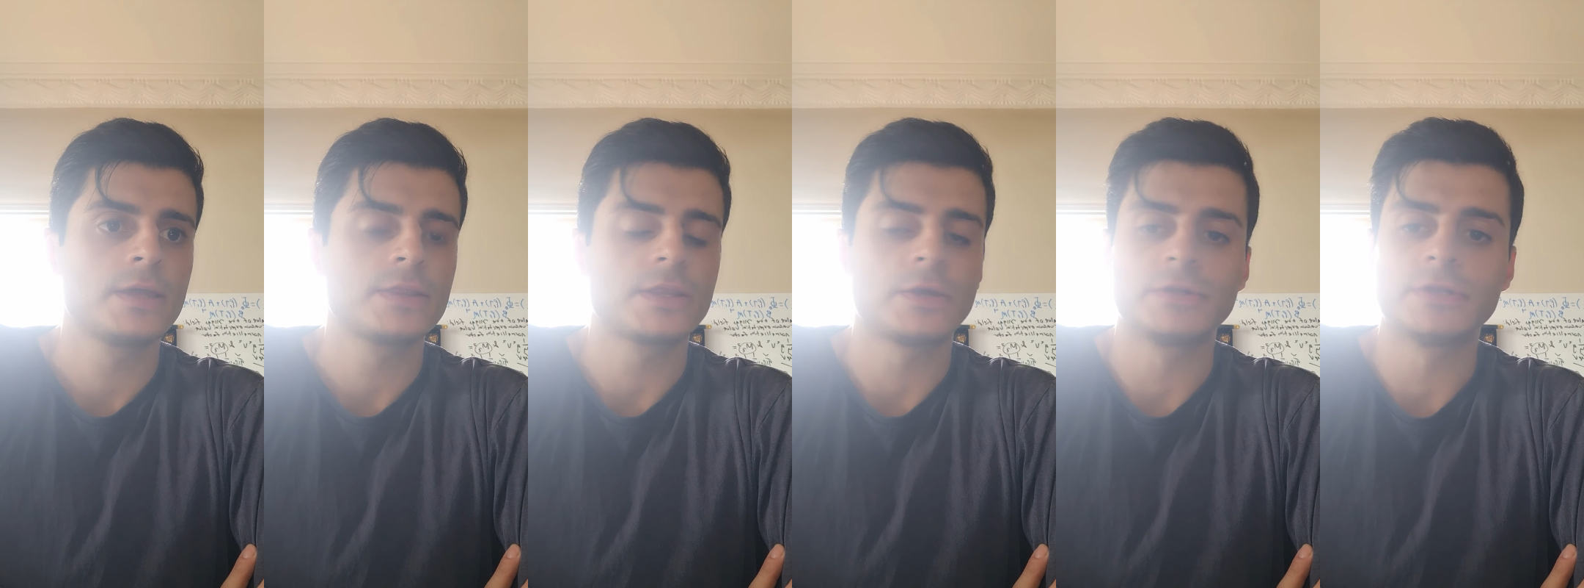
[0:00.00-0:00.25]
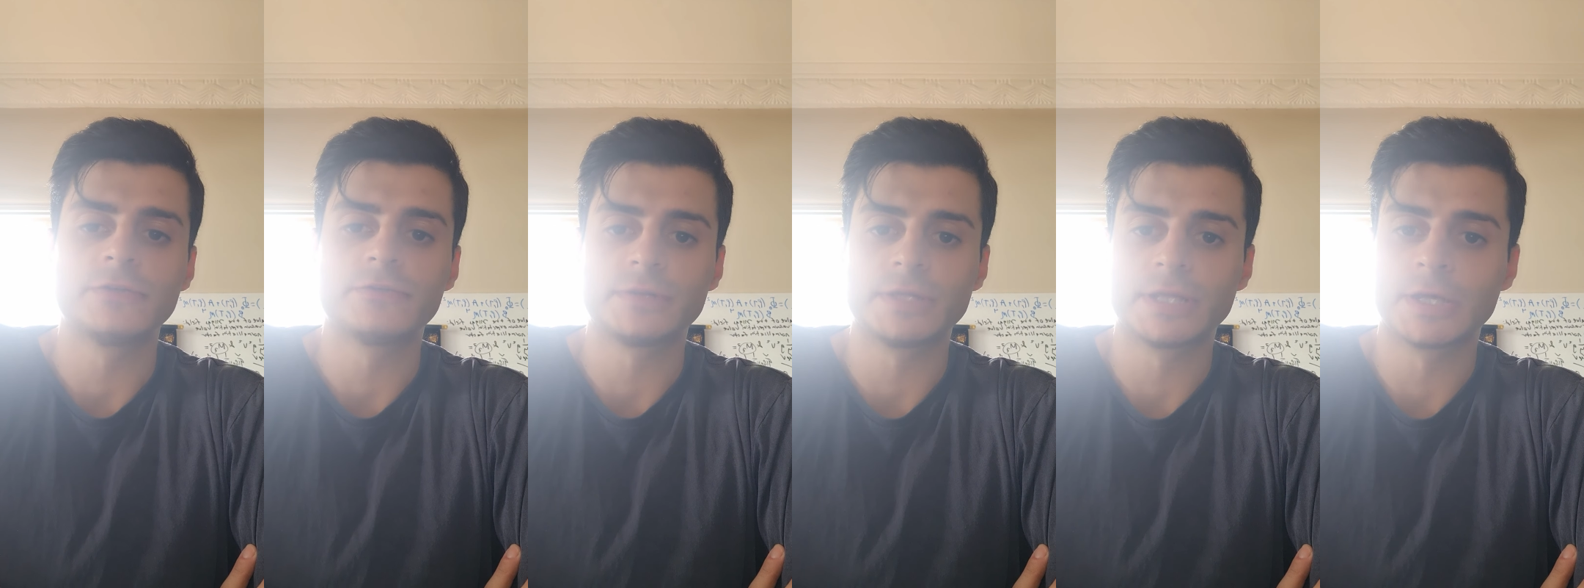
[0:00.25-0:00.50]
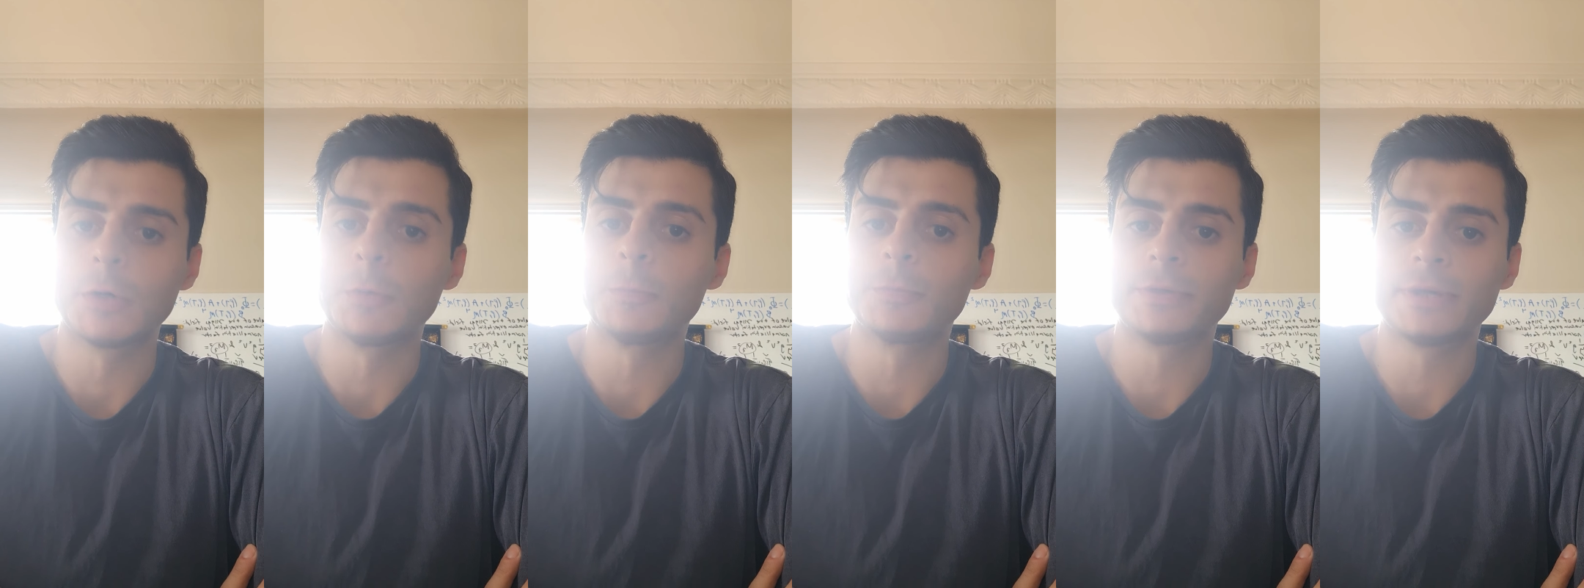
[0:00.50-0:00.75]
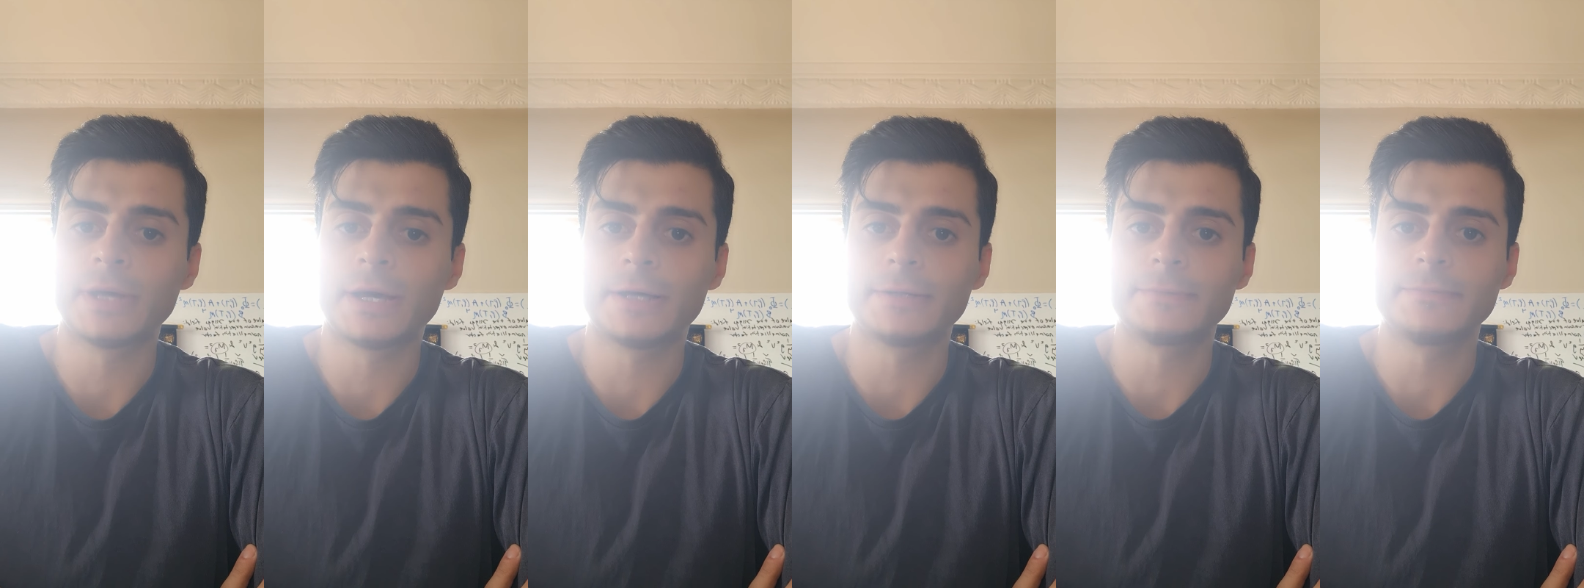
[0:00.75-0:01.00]
They'll definitely help
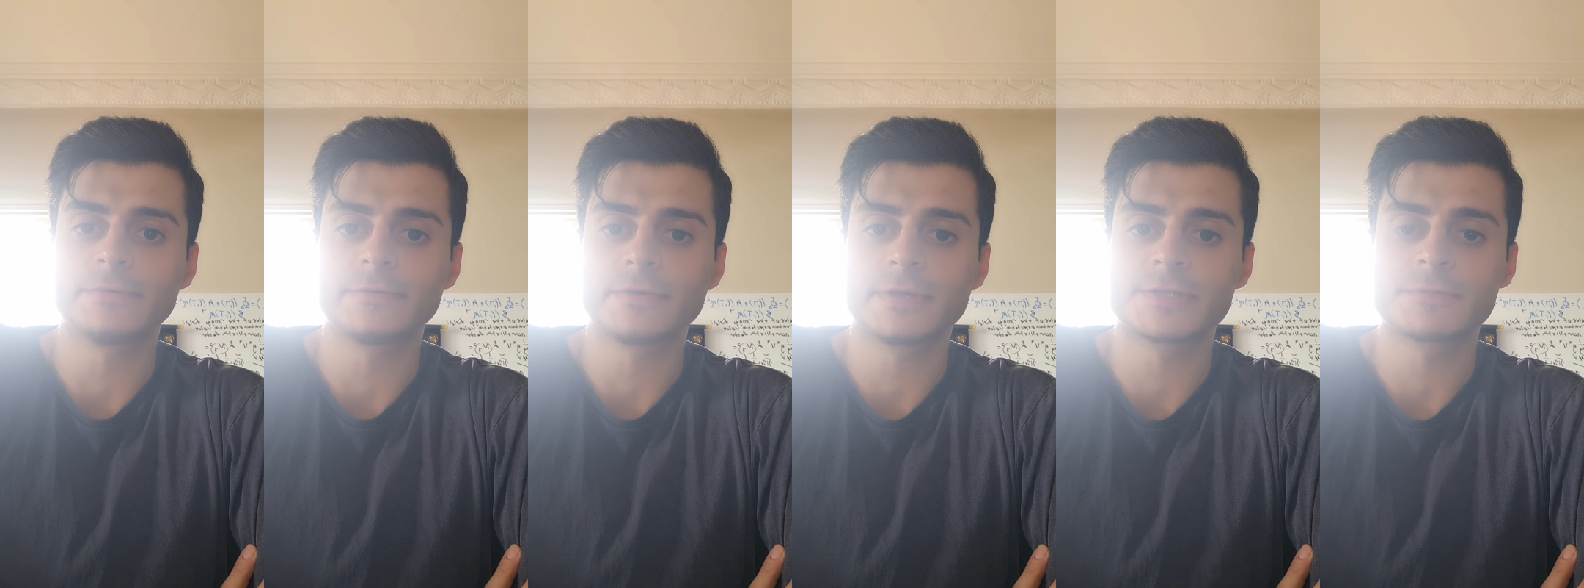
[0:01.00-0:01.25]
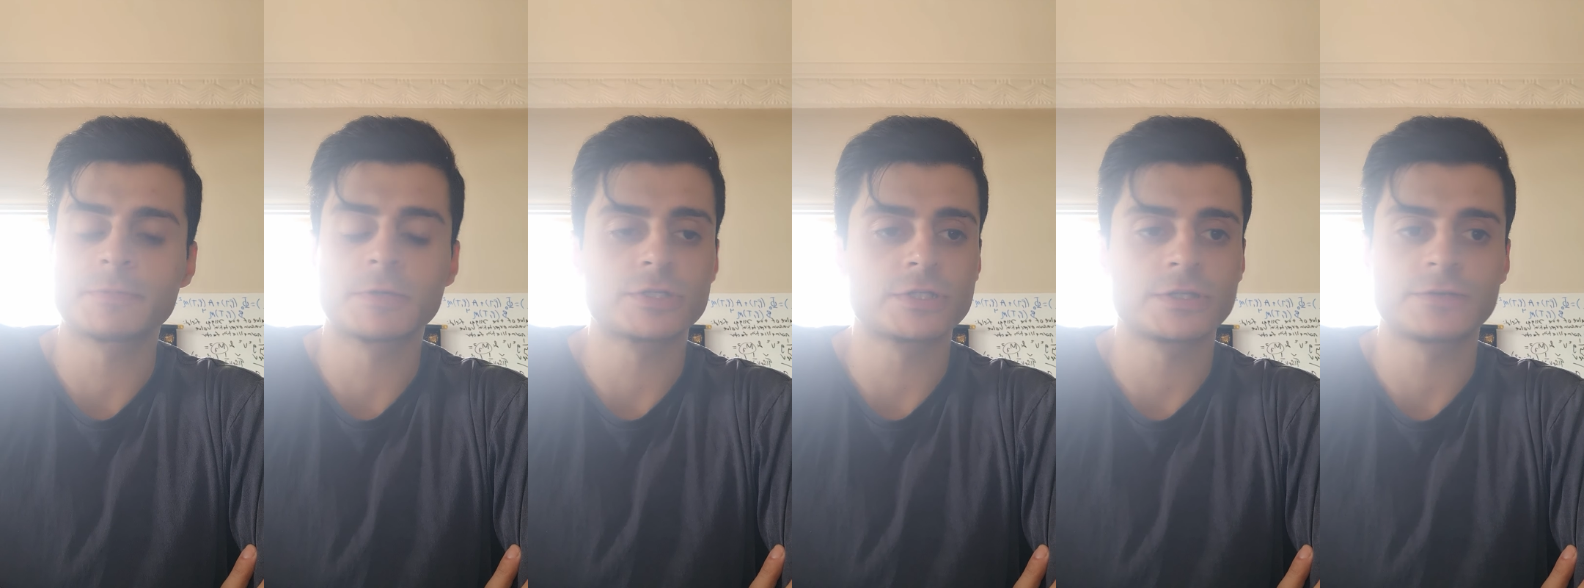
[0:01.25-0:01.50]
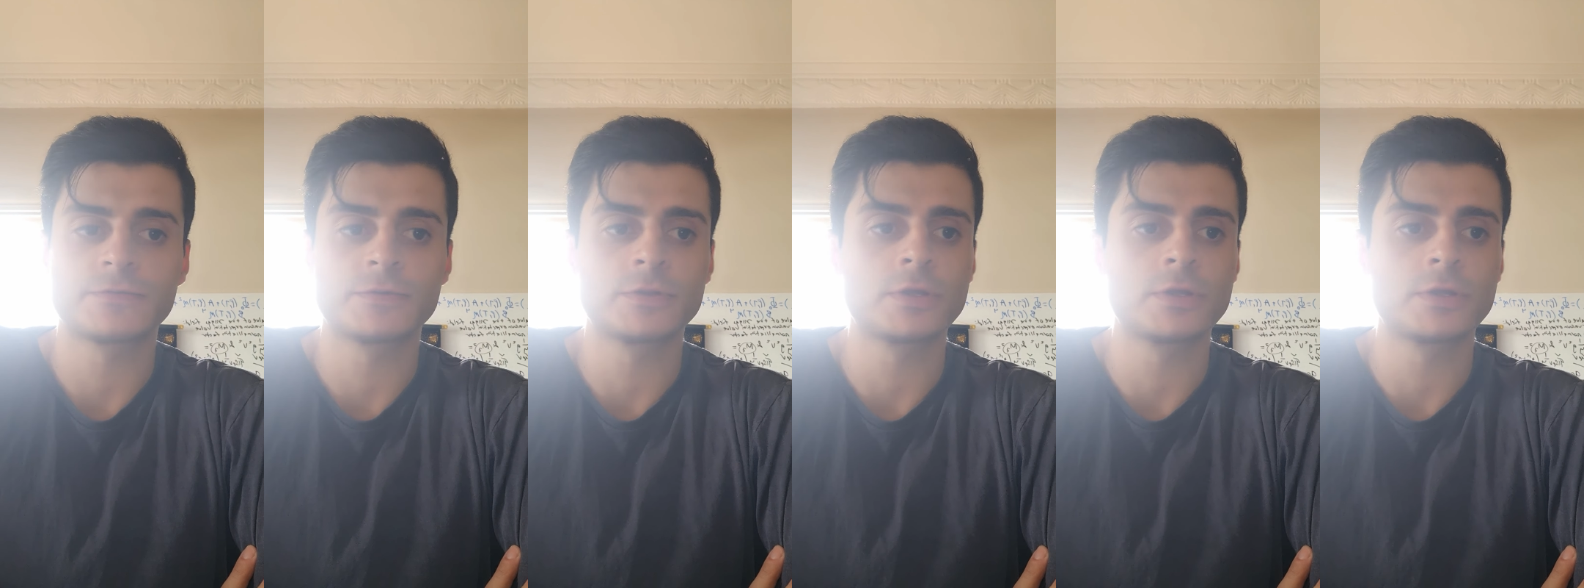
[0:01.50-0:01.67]
you out, especially